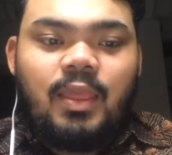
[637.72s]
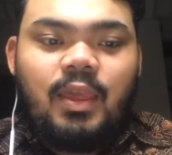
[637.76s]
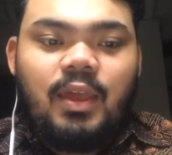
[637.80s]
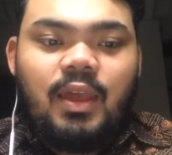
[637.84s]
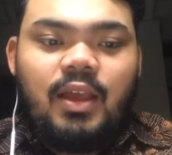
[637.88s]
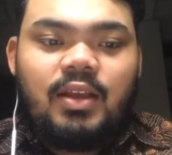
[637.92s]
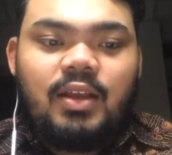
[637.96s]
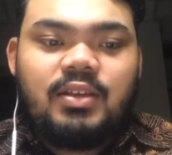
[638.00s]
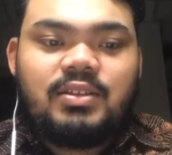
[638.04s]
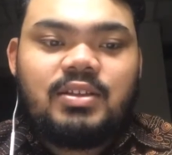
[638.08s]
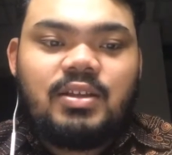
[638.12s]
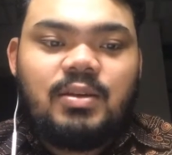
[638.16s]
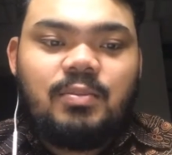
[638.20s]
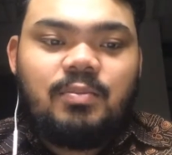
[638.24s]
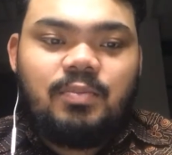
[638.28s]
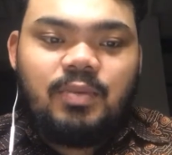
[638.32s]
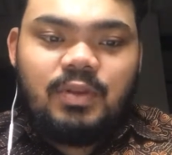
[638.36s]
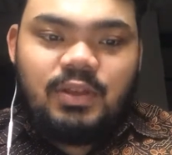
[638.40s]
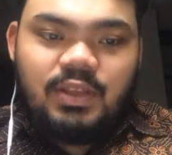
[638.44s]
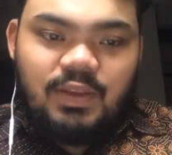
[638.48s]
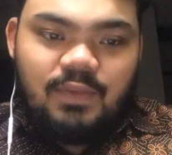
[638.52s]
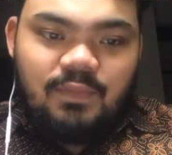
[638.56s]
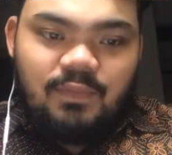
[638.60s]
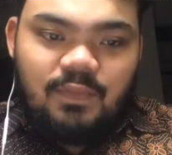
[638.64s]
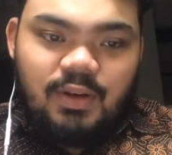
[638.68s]
Example
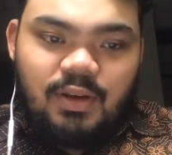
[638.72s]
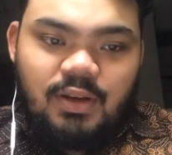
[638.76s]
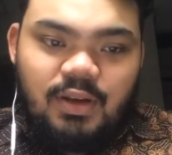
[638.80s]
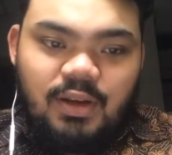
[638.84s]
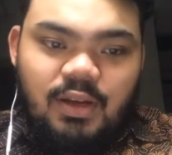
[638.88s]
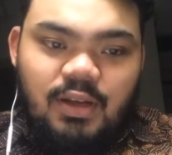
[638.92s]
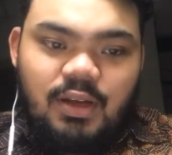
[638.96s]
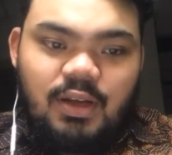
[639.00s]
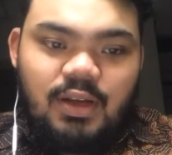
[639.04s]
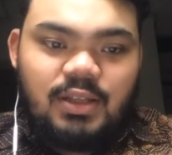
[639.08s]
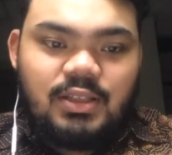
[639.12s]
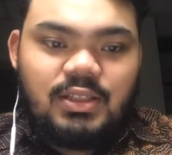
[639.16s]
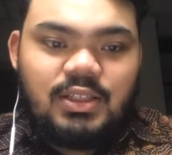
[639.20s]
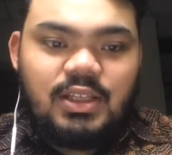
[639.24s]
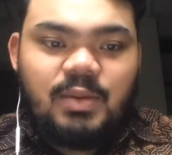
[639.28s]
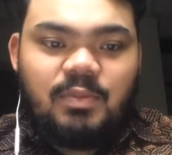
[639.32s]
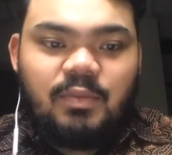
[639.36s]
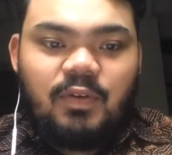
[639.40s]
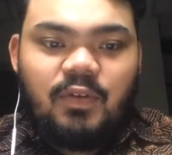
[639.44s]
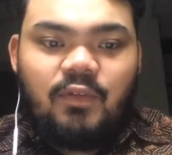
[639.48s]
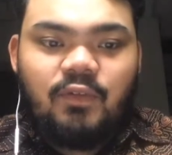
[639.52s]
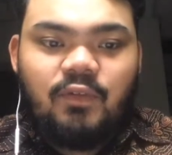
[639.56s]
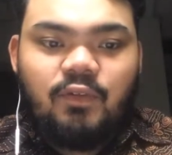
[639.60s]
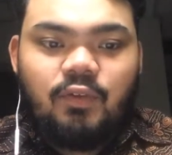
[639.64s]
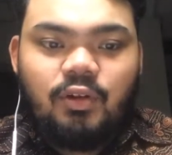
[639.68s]
given, a type
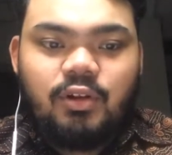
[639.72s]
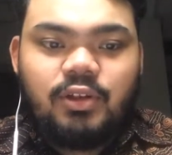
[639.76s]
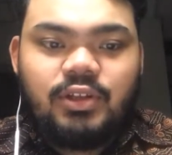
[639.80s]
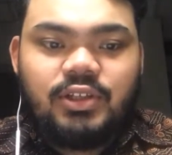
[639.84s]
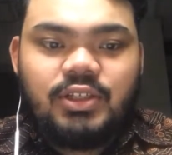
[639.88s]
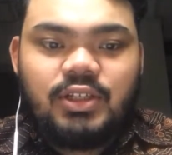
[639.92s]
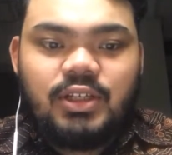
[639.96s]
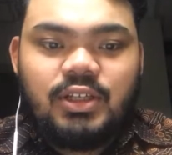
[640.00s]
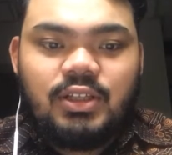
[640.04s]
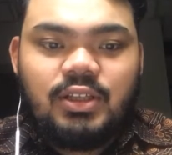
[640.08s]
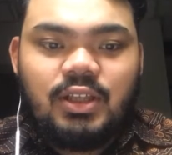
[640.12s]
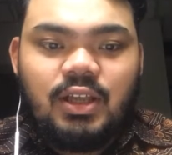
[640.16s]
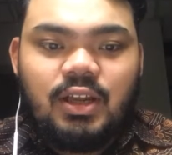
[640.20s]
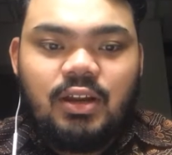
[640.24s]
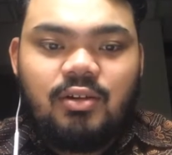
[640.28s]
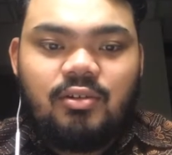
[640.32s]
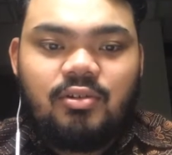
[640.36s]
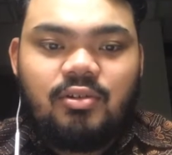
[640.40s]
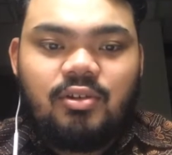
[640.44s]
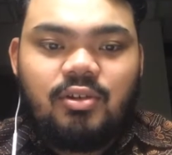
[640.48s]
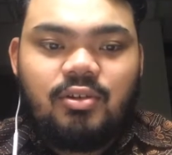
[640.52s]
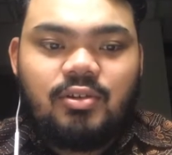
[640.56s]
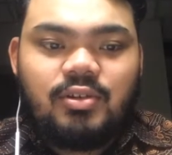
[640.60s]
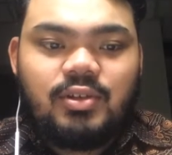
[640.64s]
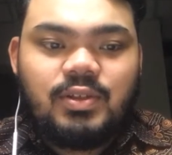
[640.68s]
of collision that
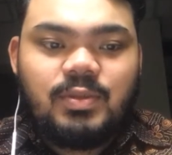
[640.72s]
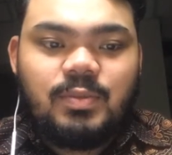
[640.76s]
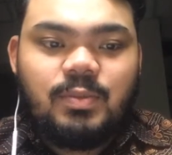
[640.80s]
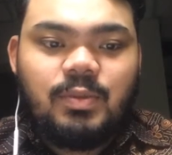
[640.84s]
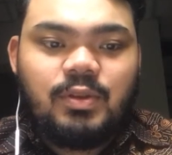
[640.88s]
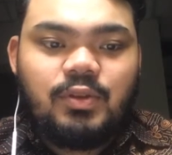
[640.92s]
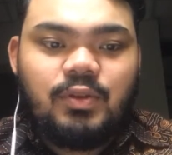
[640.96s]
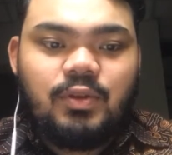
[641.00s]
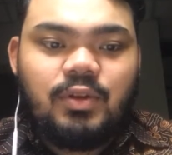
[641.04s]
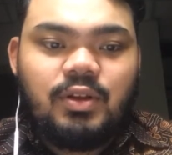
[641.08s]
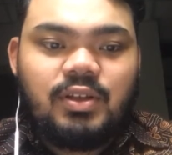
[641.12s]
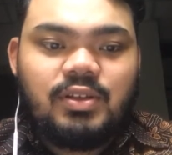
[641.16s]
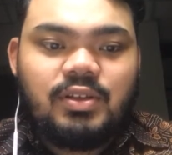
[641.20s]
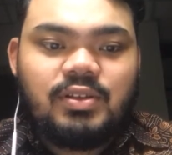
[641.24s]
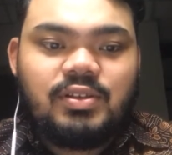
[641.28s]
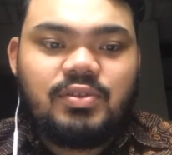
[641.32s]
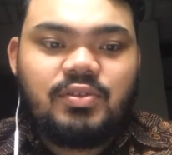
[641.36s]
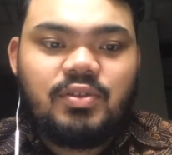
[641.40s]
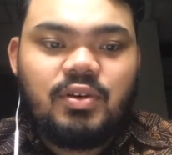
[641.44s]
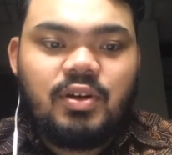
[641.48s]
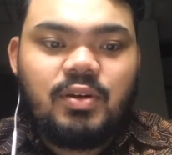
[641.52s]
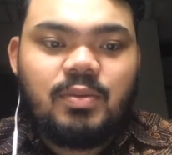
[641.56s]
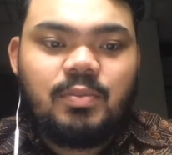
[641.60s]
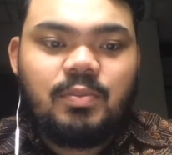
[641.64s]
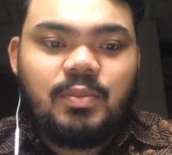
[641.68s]
occurs between a
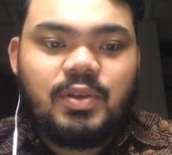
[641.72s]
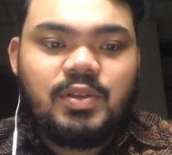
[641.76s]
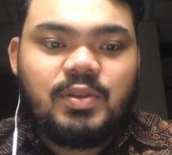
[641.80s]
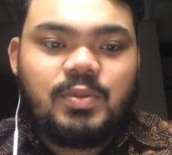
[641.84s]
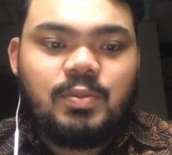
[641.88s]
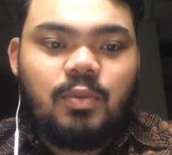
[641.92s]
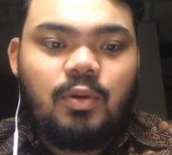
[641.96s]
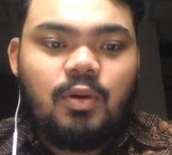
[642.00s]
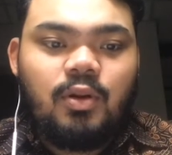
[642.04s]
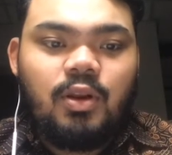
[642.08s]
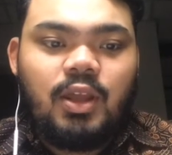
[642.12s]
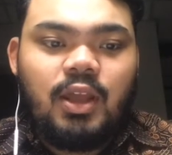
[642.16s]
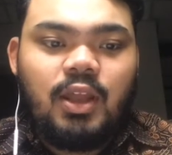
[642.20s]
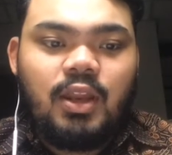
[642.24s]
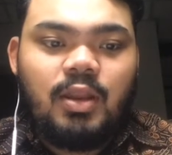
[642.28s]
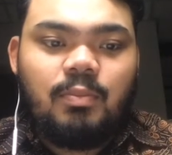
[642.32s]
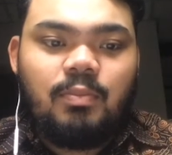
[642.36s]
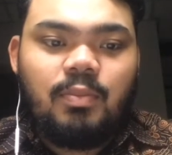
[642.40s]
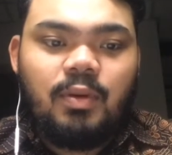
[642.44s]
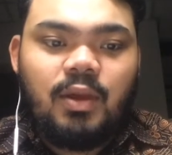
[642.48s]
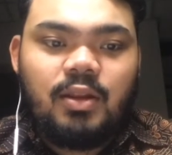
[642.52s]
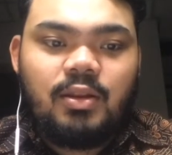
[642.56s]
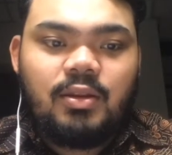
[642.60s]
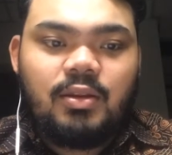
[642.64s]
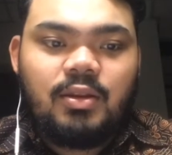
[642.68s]
struck baseball and a
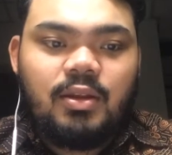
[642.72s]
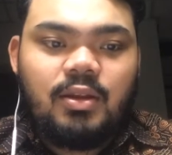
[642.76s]
bat.